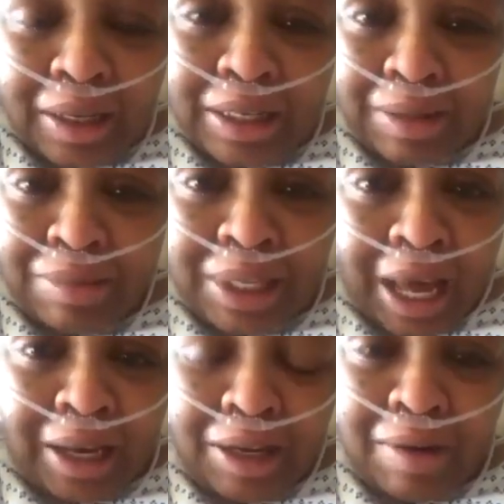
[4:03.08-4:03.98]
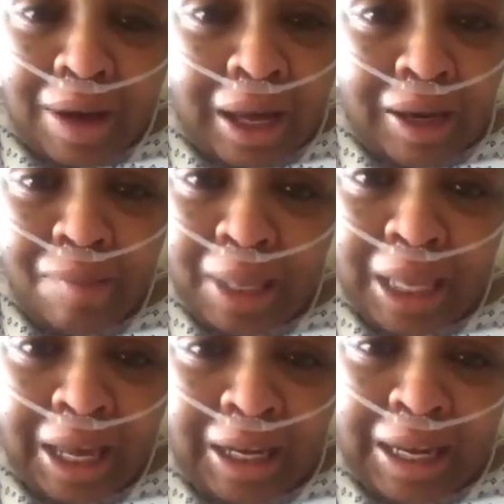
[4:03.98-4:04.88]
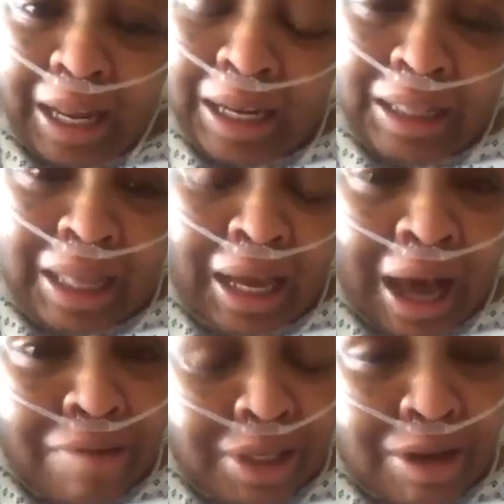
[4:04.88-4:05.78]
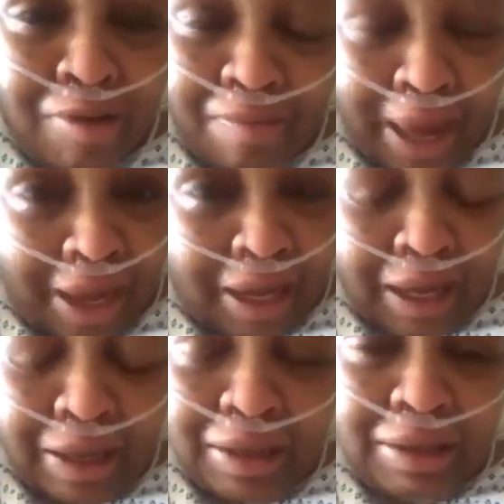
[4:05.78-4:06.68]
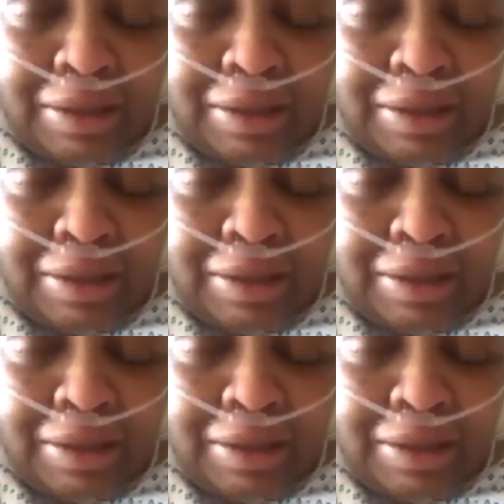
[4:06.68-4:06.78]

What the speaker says: Because I'm telling you, in the beginning, they didn't think I was going to make it.